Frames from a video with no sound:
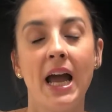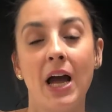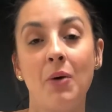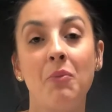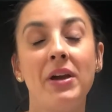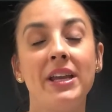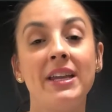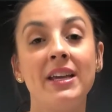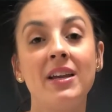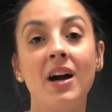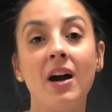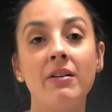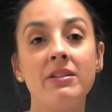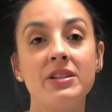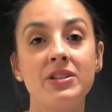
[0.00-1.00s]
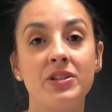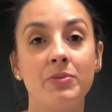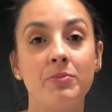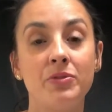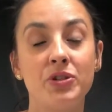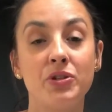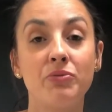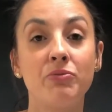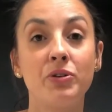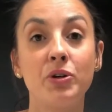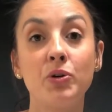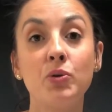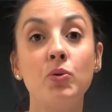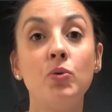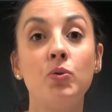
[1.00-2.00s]
and we could encourage them to
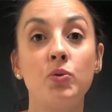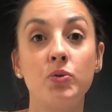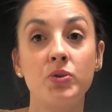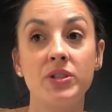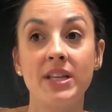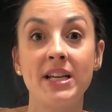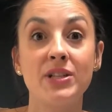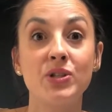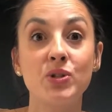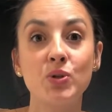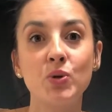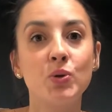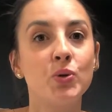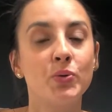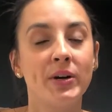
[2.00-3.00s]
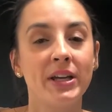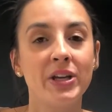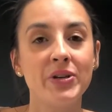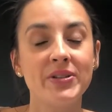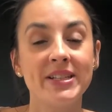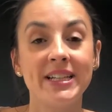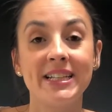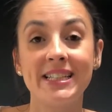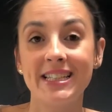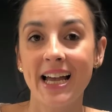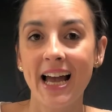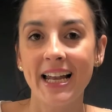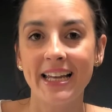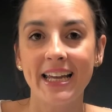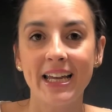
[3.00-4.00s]
record their scoring using a
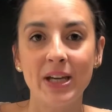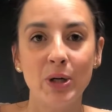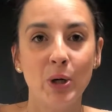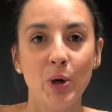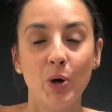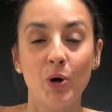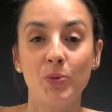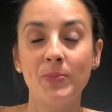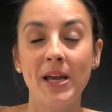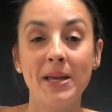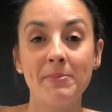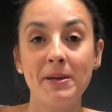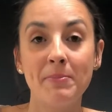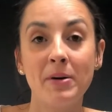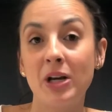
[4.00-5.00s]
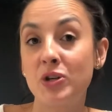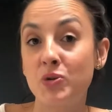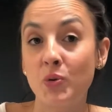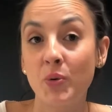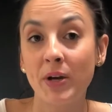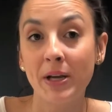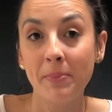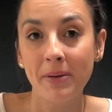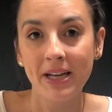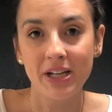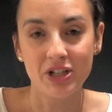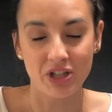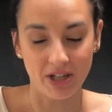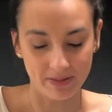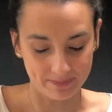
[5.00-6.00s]
tally, or maybe by drawing a
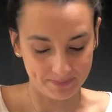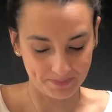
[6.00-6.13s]
picture.